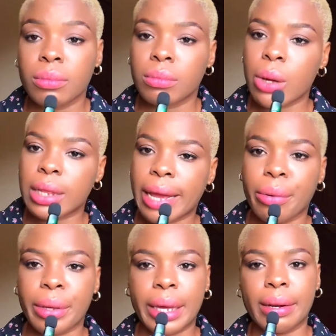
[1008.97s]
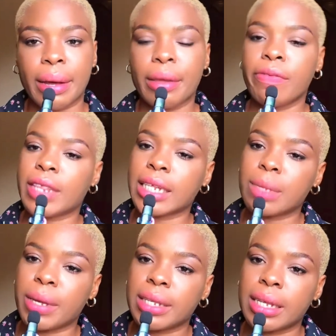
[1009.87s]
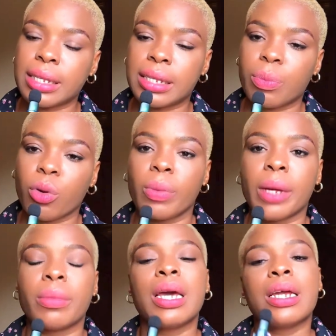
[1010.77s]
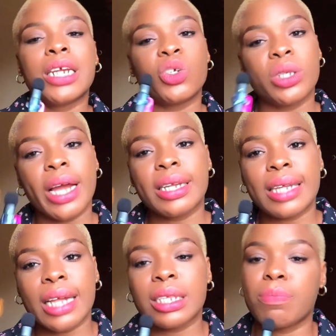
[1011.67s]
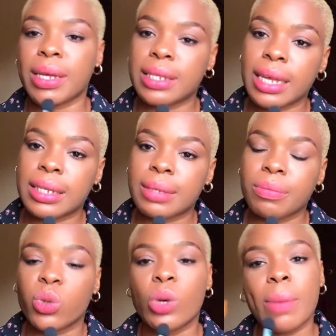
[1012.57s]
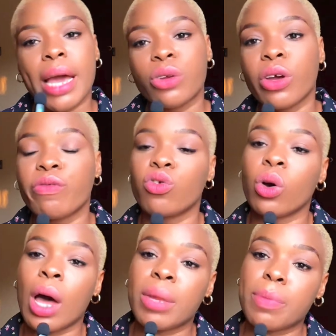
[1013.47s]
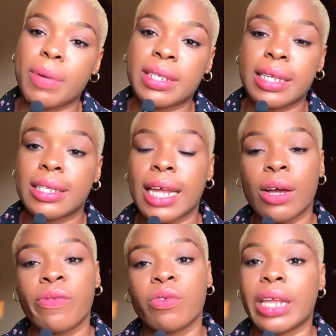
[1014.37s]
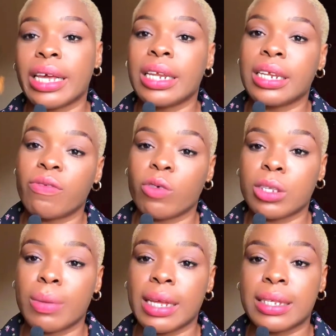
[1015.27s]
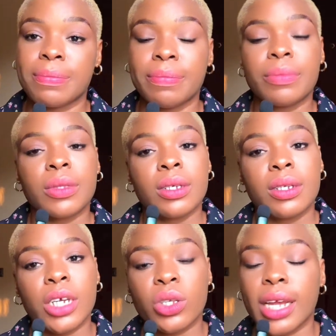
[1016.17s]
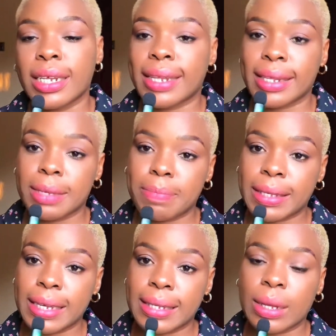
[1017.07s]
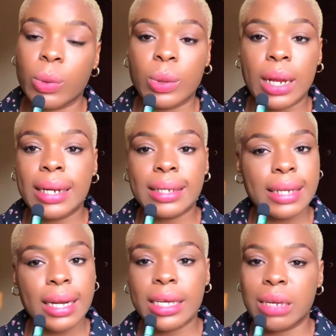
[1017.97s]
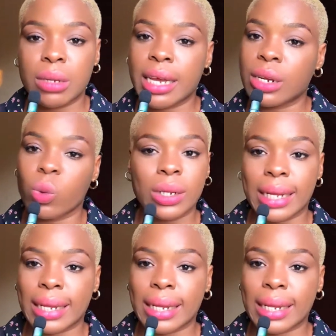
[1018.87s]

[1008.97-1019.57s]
I was like, okay, now if 30% is the problem, they should take the 30%. Where me, I don't even know how many percent they are even taking in the first place. They should take the 30% now, and they didn't give me anyone that